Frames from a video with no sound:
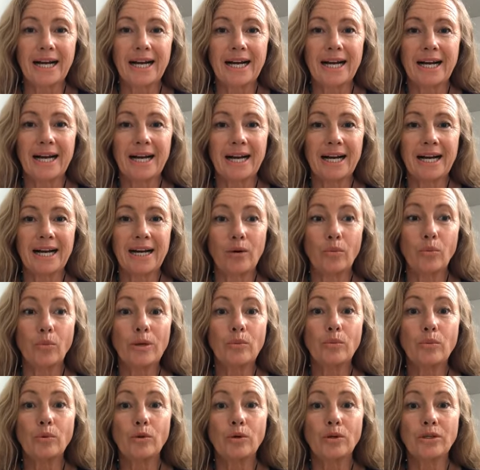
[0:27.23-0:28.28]

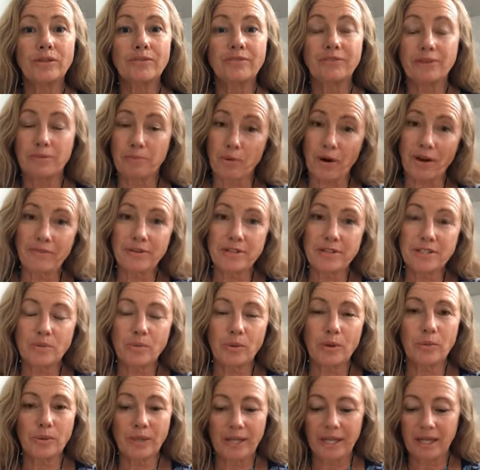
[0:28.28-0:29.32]
For breakfast,
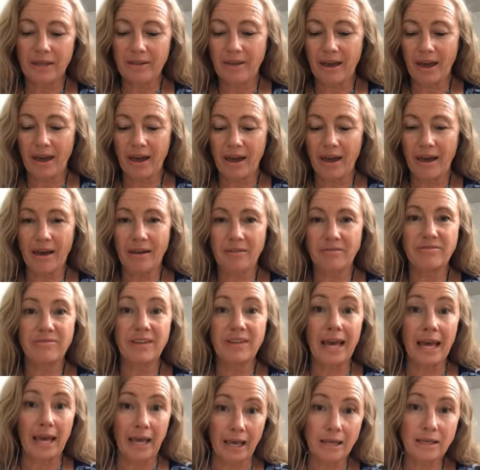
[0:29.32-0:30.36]
we would either have
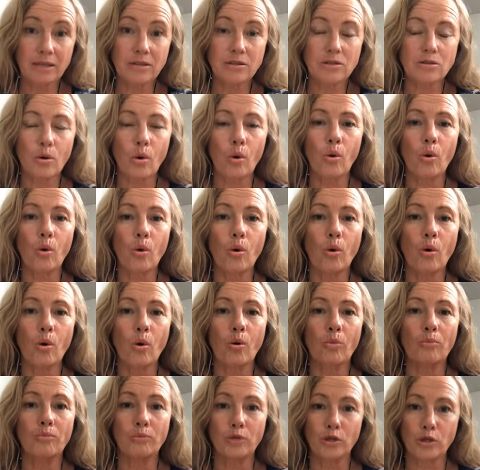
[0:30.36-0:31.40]
eggs
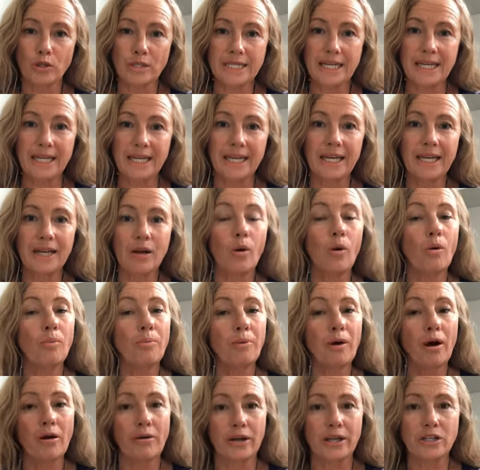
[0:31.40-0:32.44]
or muesli or
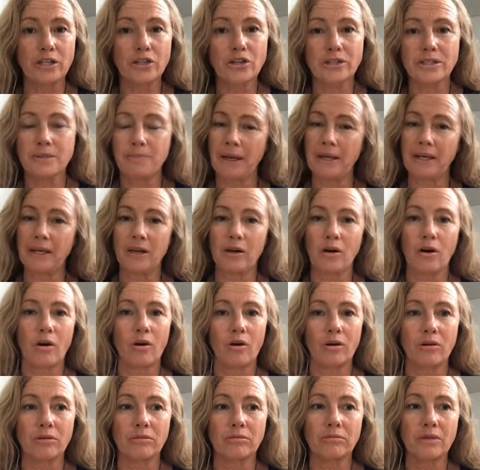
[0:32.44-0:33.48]
porridge, depending
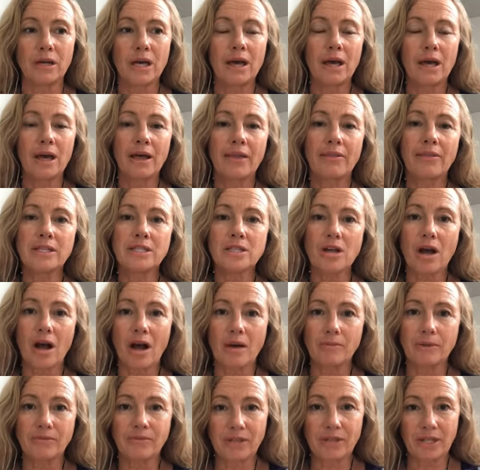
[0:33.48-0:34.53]
on the
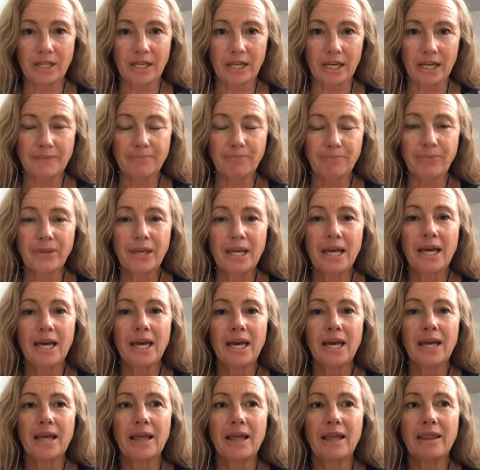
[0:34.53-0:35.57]
time of year.
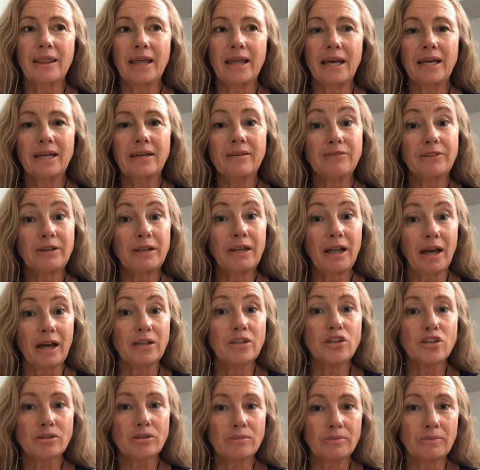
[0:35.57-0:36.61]
Then for
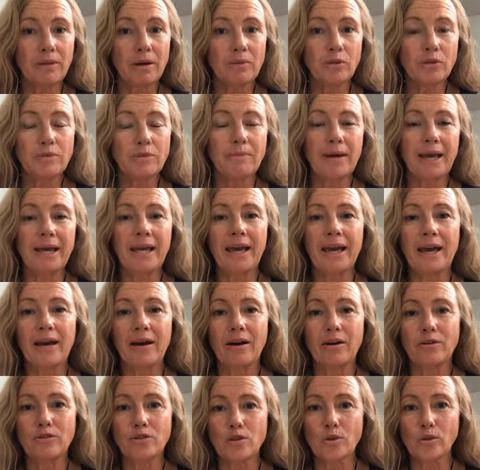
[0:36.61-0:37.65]
lunch, Mum would make
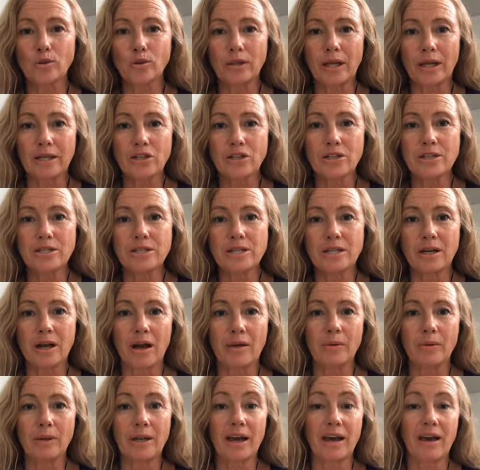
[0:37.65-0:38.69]
our school lunches and
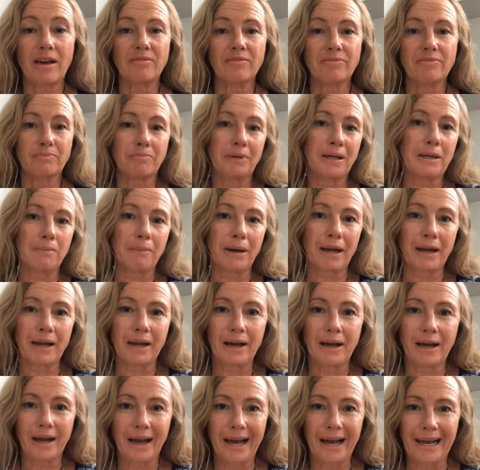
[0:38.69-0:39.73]
I would have peanut
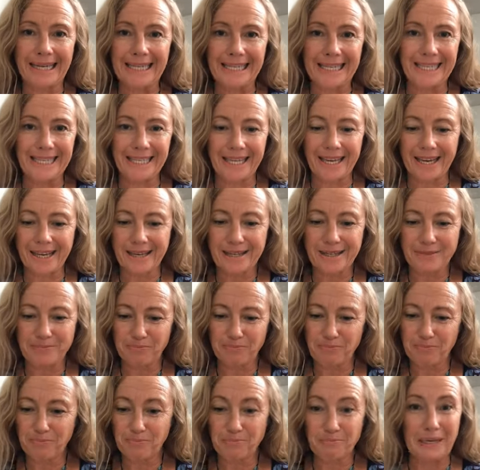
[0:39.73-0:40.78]
butter, honey
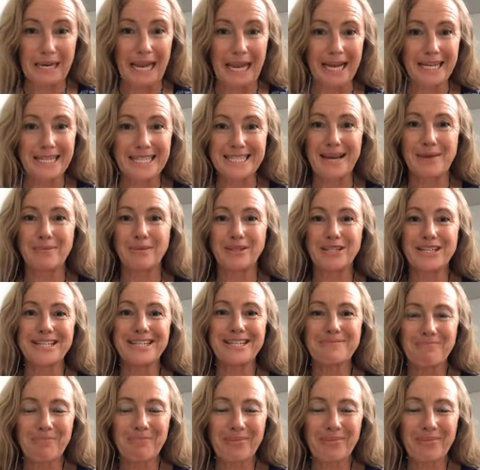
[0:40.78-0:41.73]
and banana sandwiches.